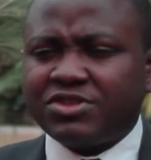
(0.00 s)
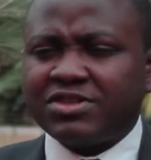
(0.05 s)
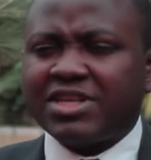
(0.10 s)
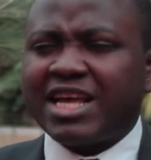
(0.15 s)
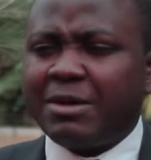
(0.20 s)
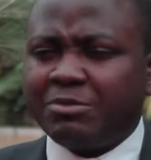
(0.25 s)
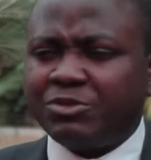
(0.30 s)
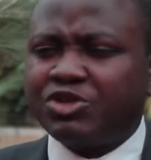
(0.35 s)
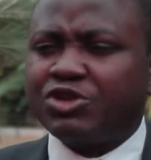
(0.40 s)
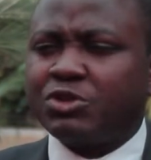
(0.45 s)

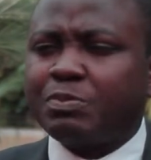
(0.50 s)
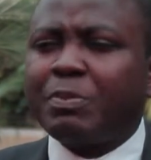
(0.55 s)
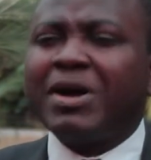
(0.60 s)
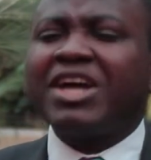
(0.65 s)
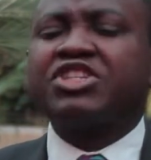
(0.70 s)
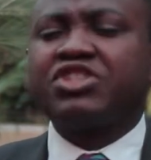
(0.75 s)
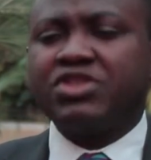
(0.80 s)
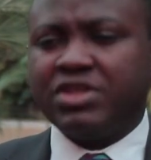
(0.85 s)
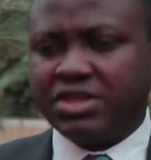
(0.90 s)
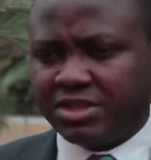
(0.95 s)
I'm just
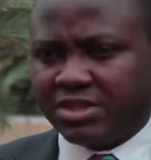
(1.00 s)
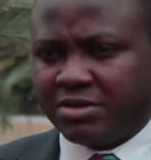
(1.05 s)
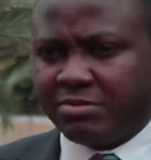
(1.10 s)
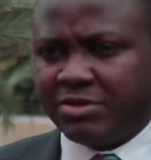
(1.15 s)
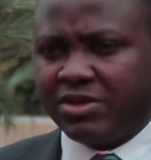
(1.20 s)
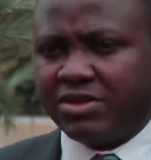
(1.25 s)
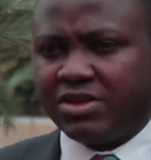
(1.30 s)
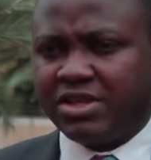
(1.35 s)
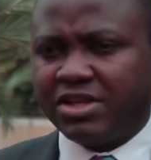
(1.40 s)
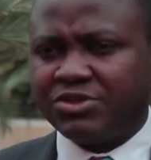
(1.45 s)
passionate
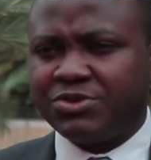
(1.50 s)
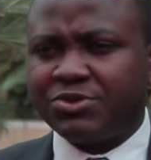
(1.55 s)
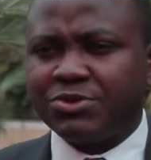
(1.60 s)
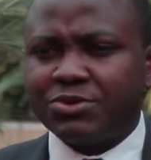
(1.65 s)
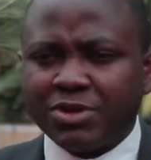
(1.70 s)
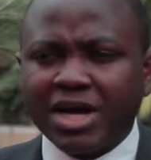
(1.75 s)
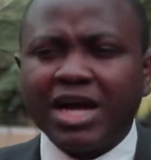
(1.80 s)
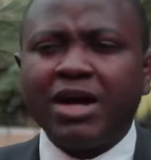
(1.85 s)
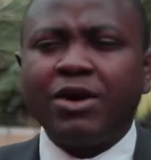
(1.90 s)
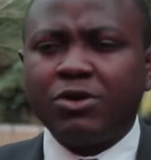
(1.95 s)
about that.
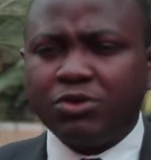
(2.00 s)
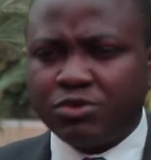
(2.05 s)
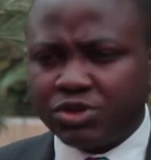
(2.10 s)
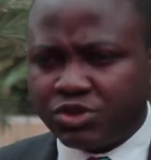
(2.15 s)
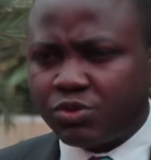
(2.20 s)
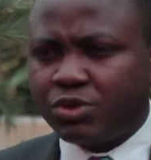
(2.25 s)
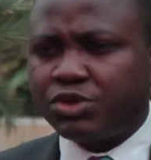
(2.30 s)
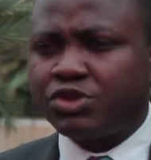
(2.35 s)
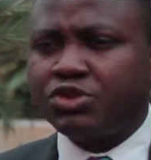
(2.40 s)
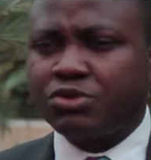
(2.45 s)
So I
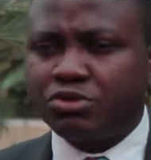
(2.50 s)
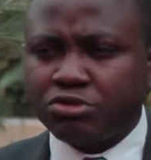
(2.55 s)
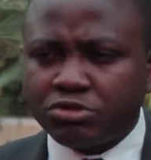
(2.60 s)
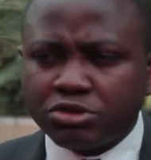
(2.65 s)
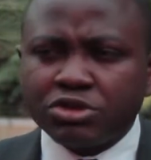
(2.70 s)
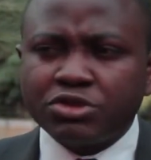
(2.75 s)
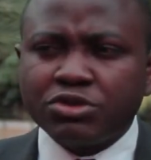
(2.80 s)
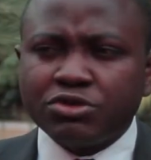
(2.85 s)
always want to